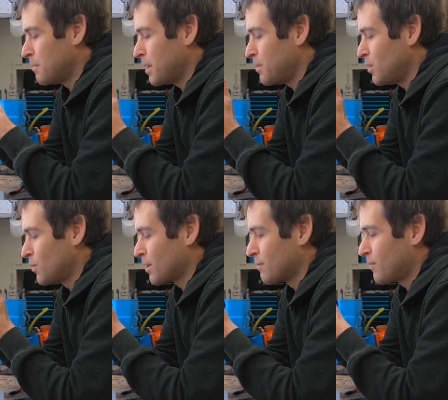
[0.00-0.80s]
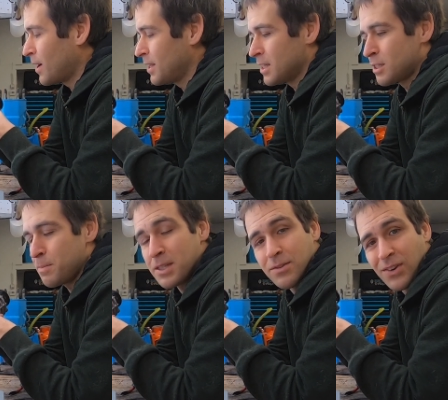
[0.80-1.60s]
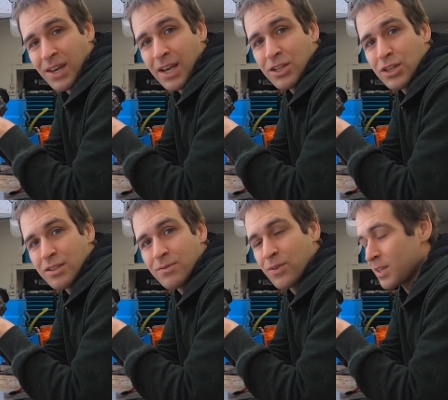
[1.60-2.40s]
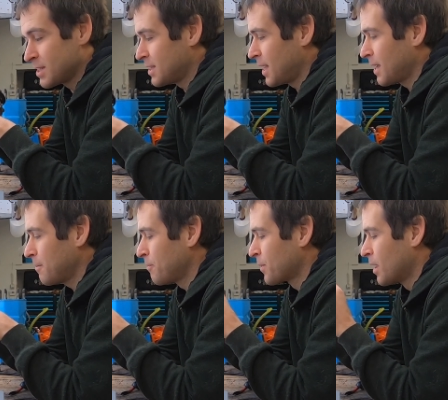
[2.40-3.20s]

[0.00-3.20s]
maybe you can find the specifications for this thing.